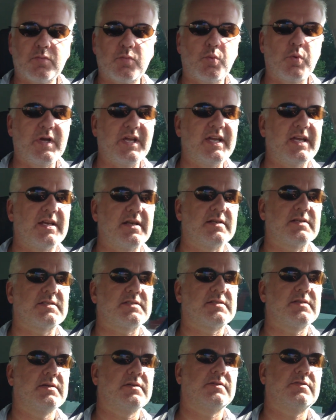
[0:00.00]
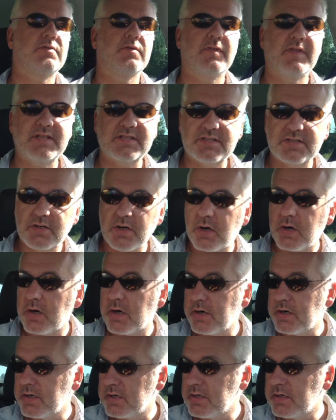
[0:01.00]
wheels to this
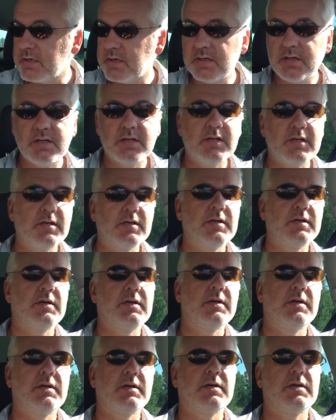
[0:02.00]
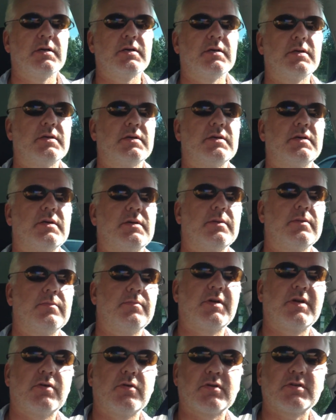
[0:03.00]
car, uh,
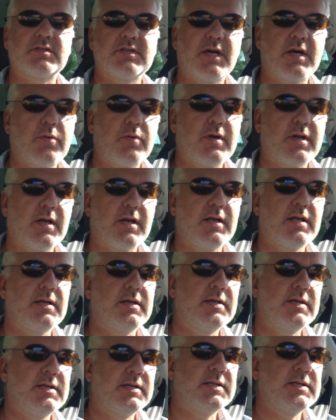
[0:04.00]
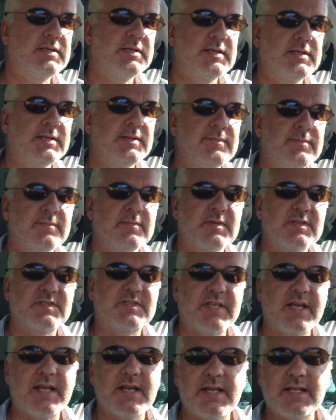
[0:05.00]
because I will
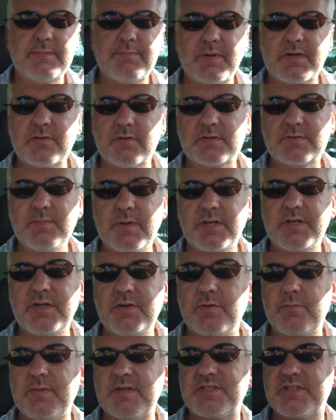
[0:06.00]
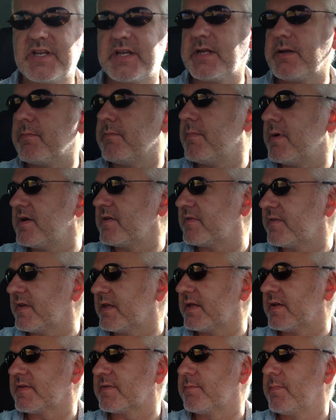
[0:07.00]
sell it, because my new
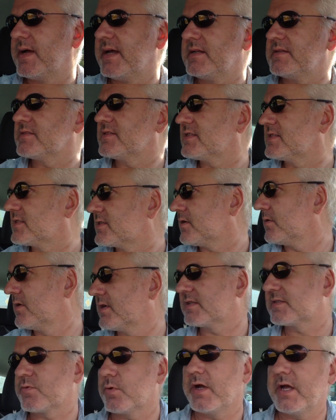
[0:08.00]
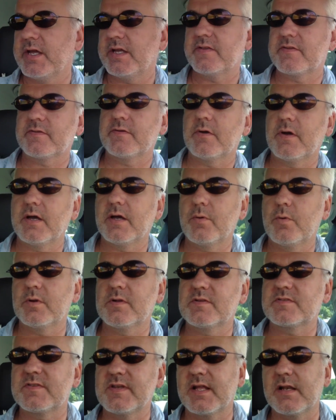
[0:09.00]
Mercedes-Benz is on its way, so I
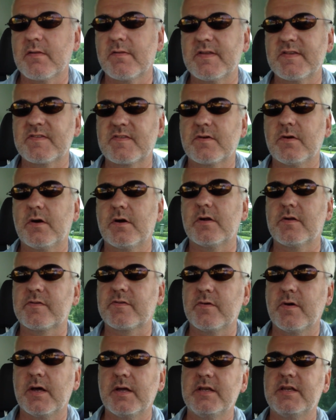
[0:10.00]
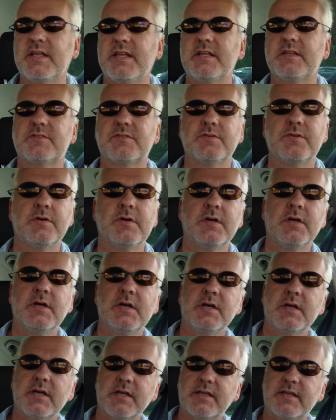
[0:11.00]
will sell this car, so I need to
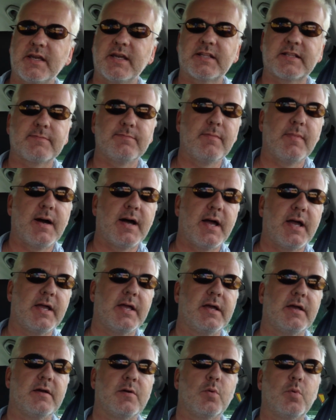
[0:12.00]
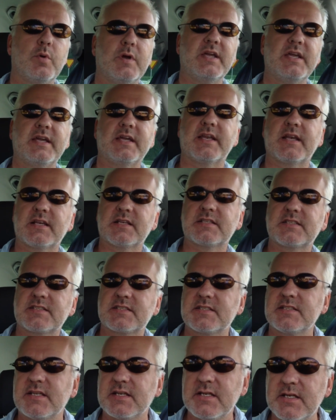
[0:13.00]
get my
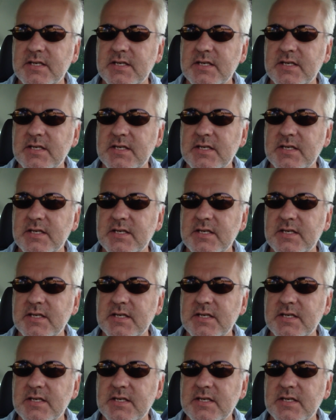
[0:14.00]
wheels.